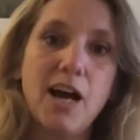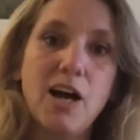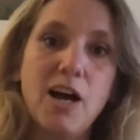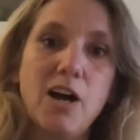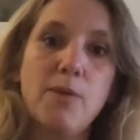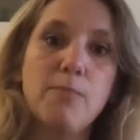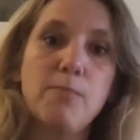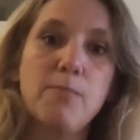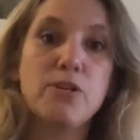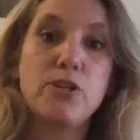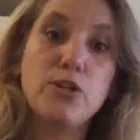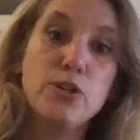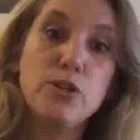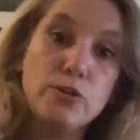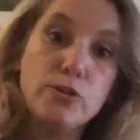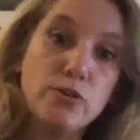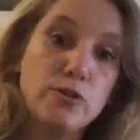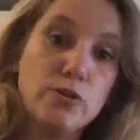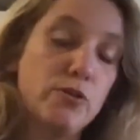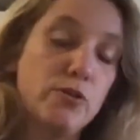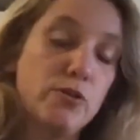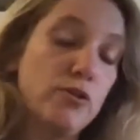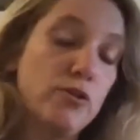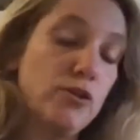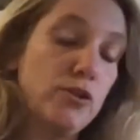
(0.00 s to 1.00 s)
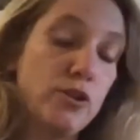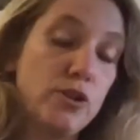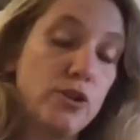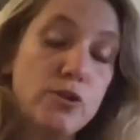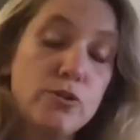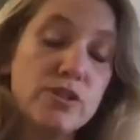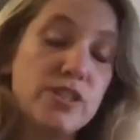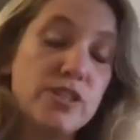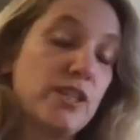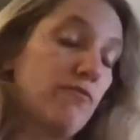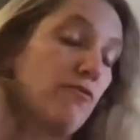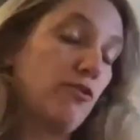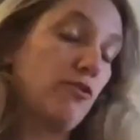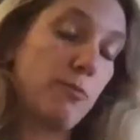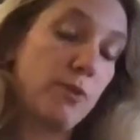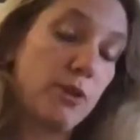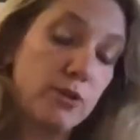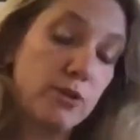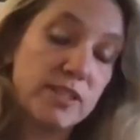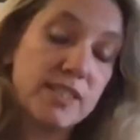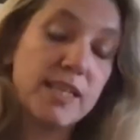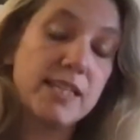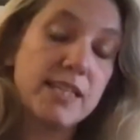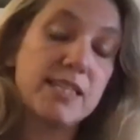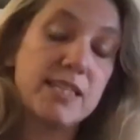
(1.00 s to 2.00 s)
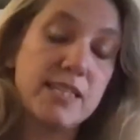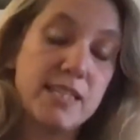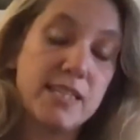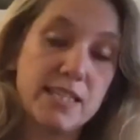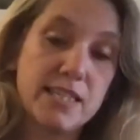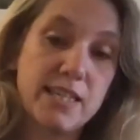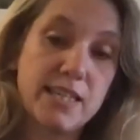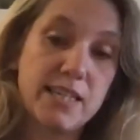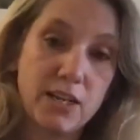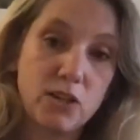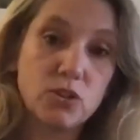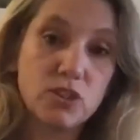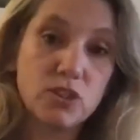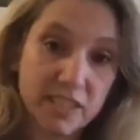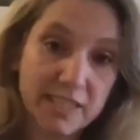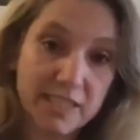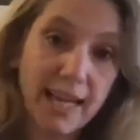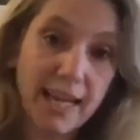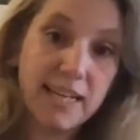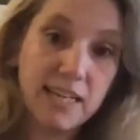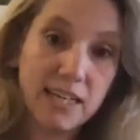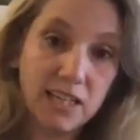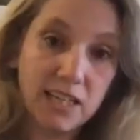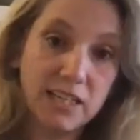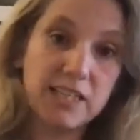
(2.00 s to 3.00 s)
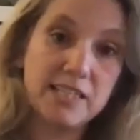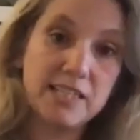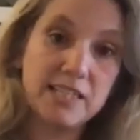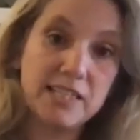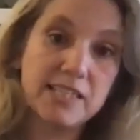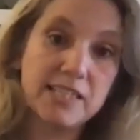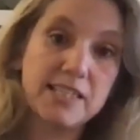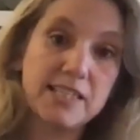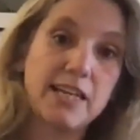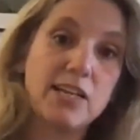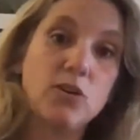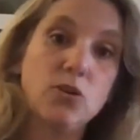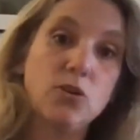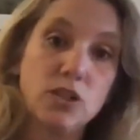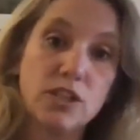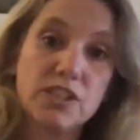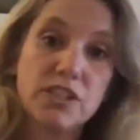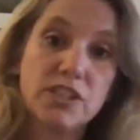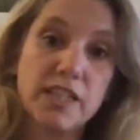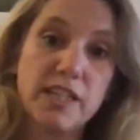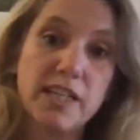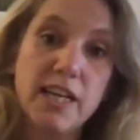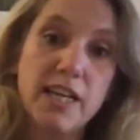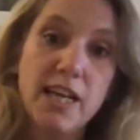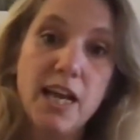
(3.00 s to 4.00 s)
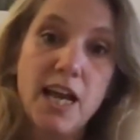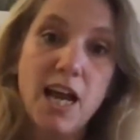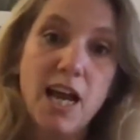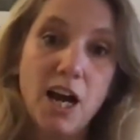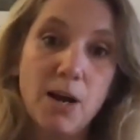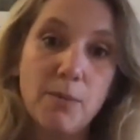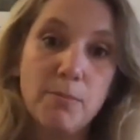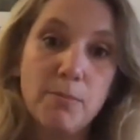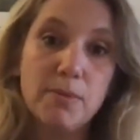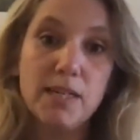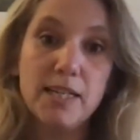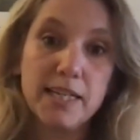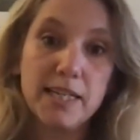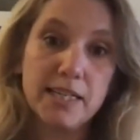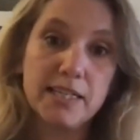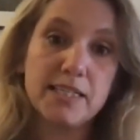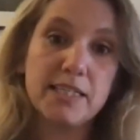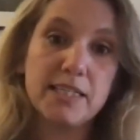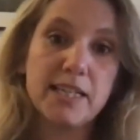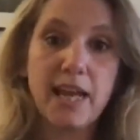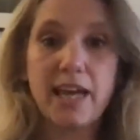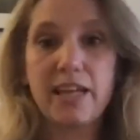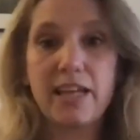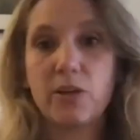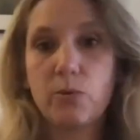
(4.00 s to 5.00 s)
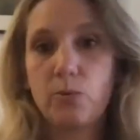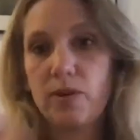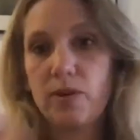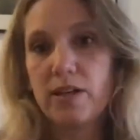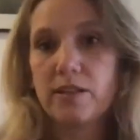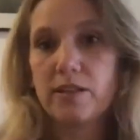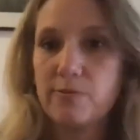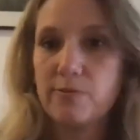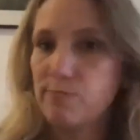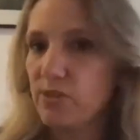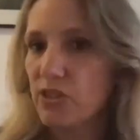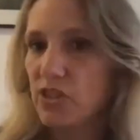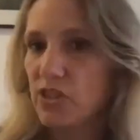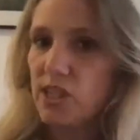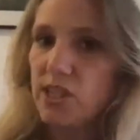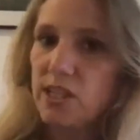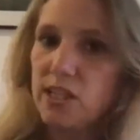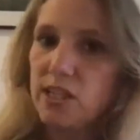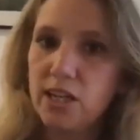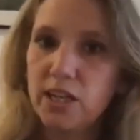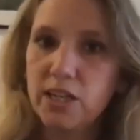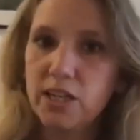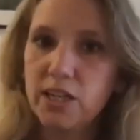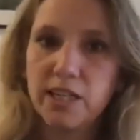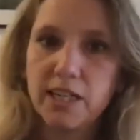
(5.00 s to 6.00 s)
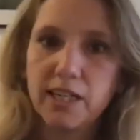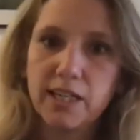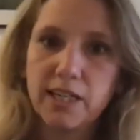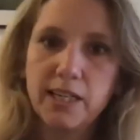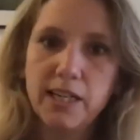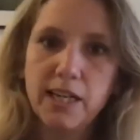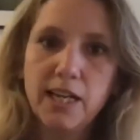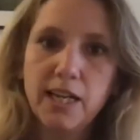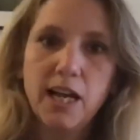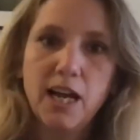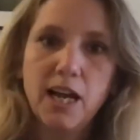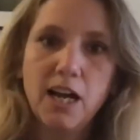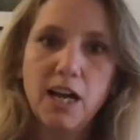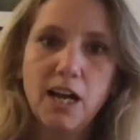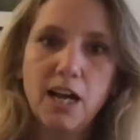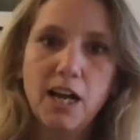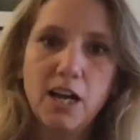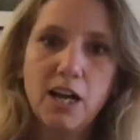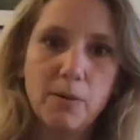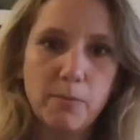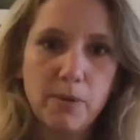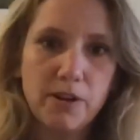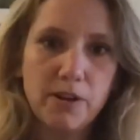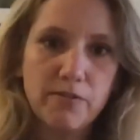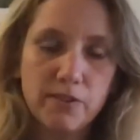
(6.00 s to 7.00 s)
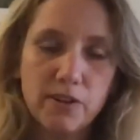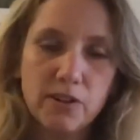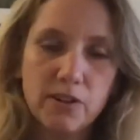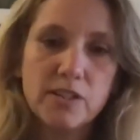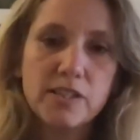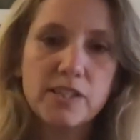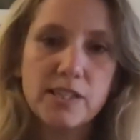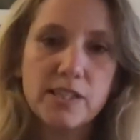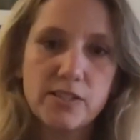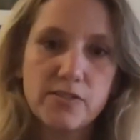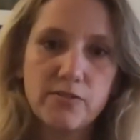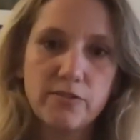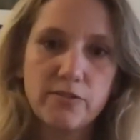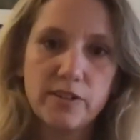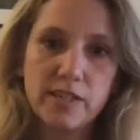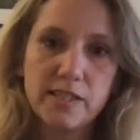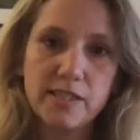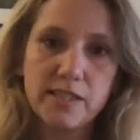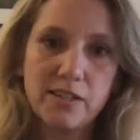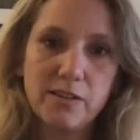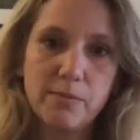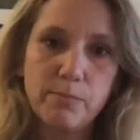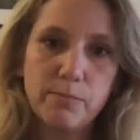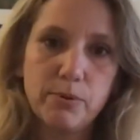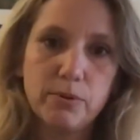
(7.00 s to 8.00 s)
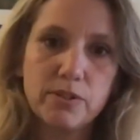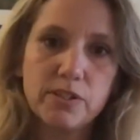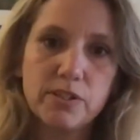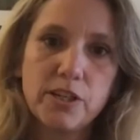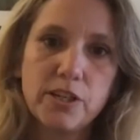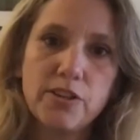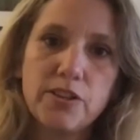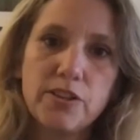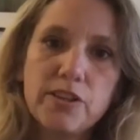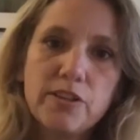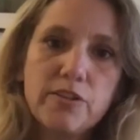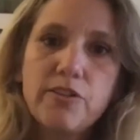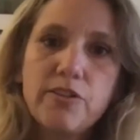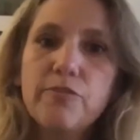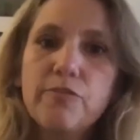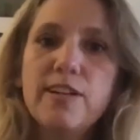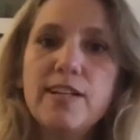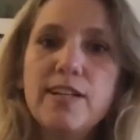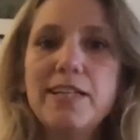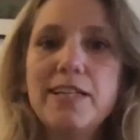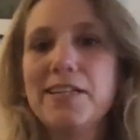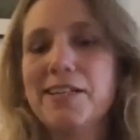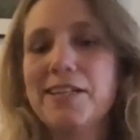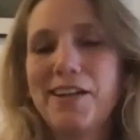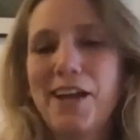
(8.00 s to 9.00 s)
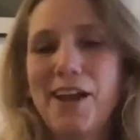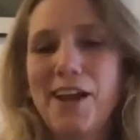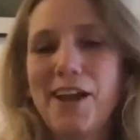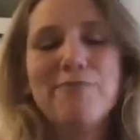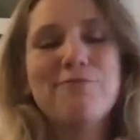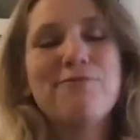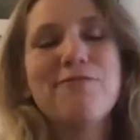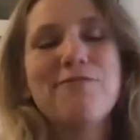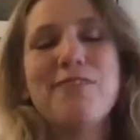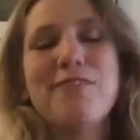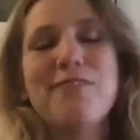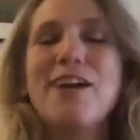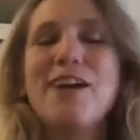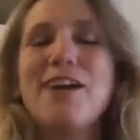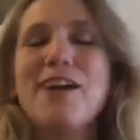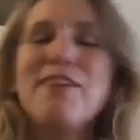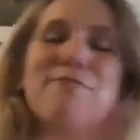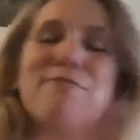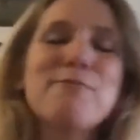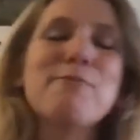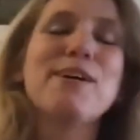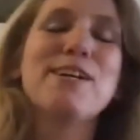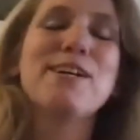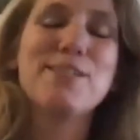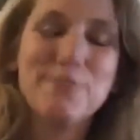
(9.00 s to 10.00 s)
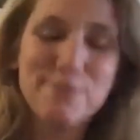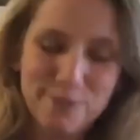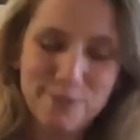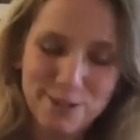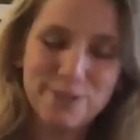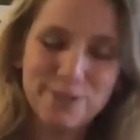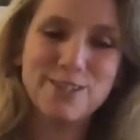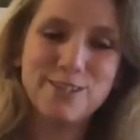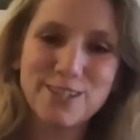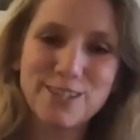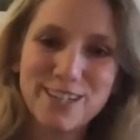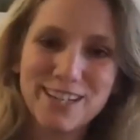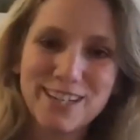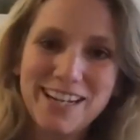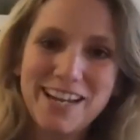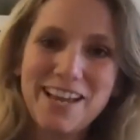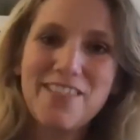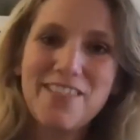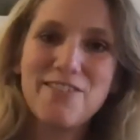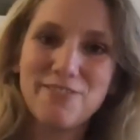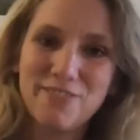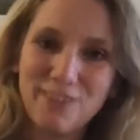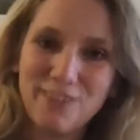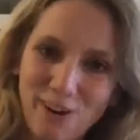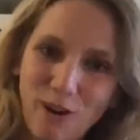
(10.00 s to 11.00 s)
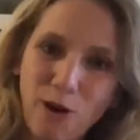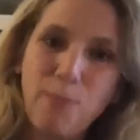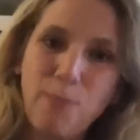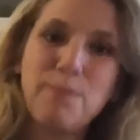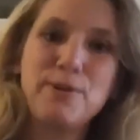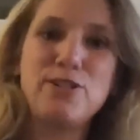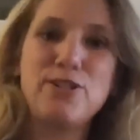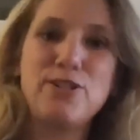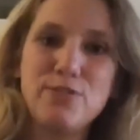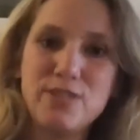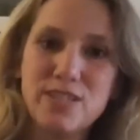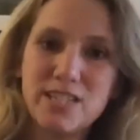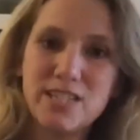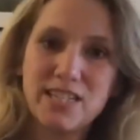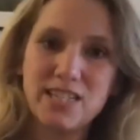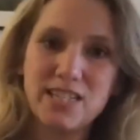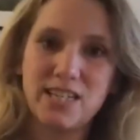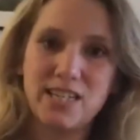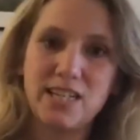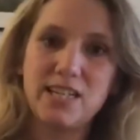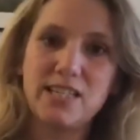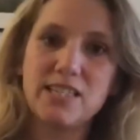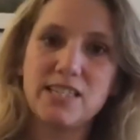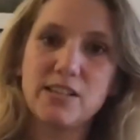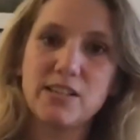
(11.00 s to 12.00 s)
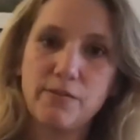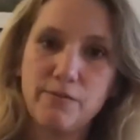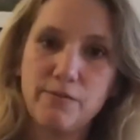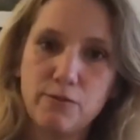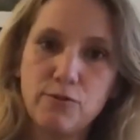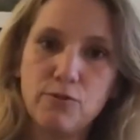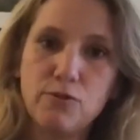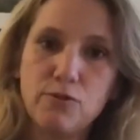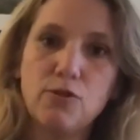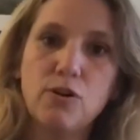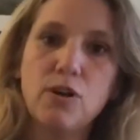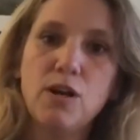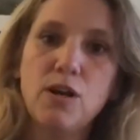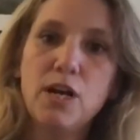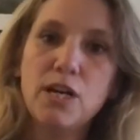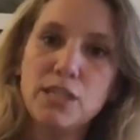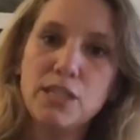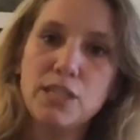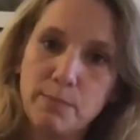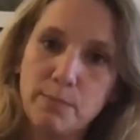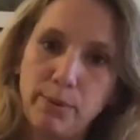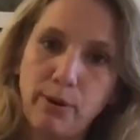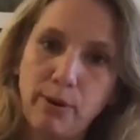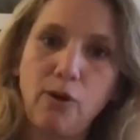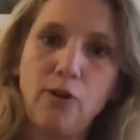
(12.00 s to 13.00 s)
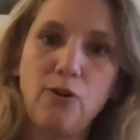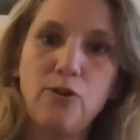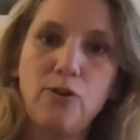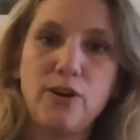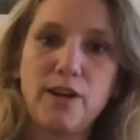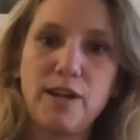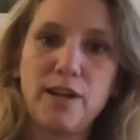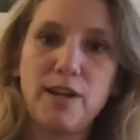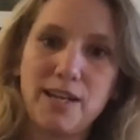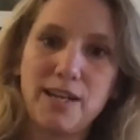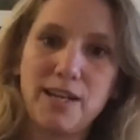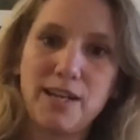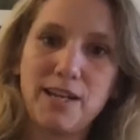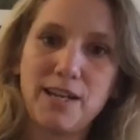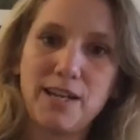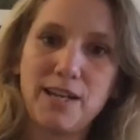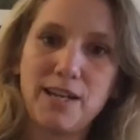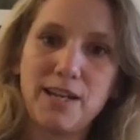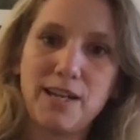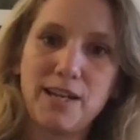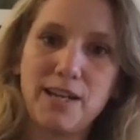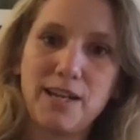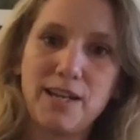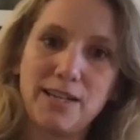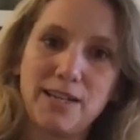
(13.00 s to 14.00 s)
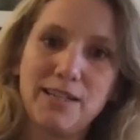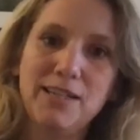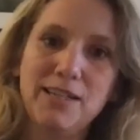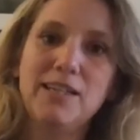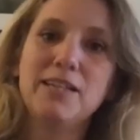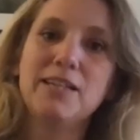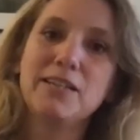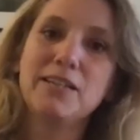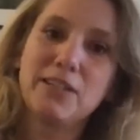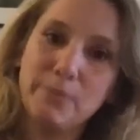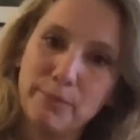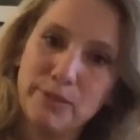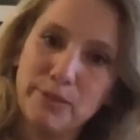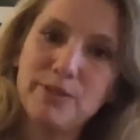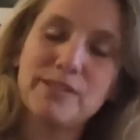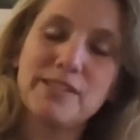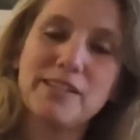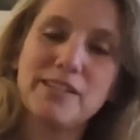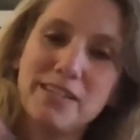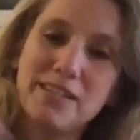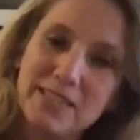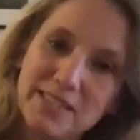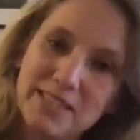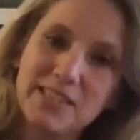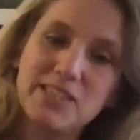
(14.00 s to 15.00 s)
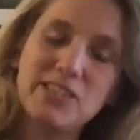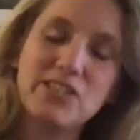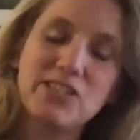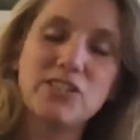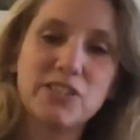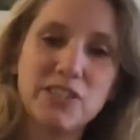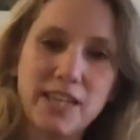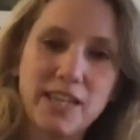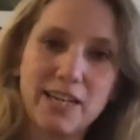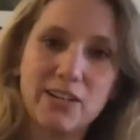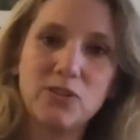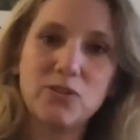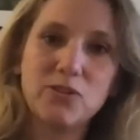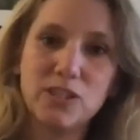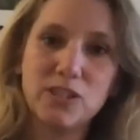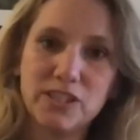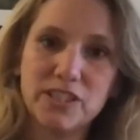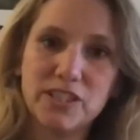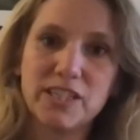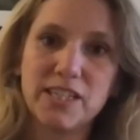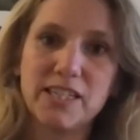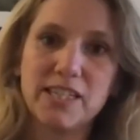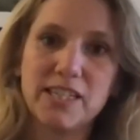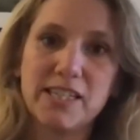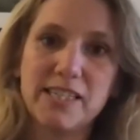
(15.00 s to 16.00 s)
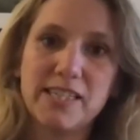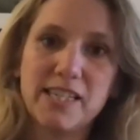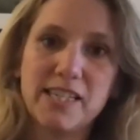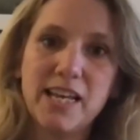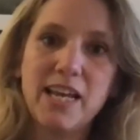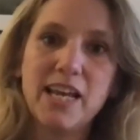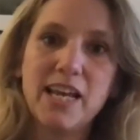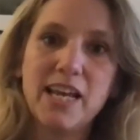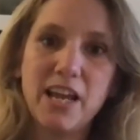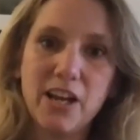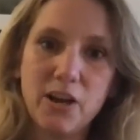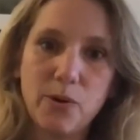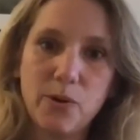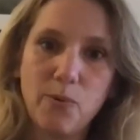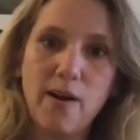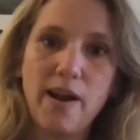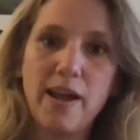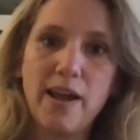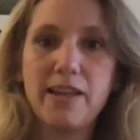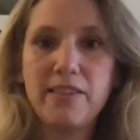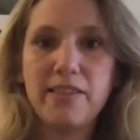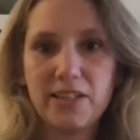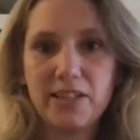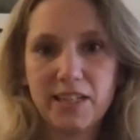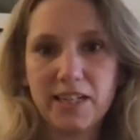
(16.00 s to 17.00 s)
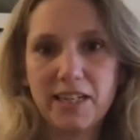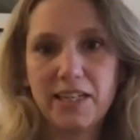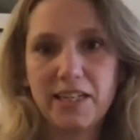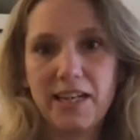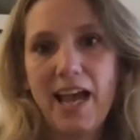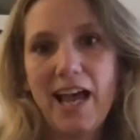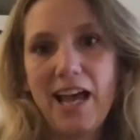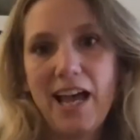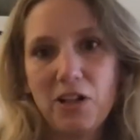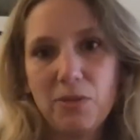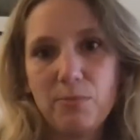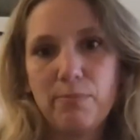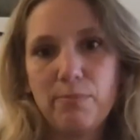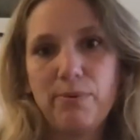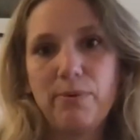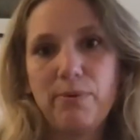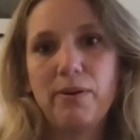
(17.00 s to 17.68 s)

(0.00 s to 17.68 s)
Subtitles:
using remote sensing technology, satellite technology, linked together with machine learning advances, for example. So the really, everywhere you look, there are opportunities for deploying computer science, digital technologies in a way that can help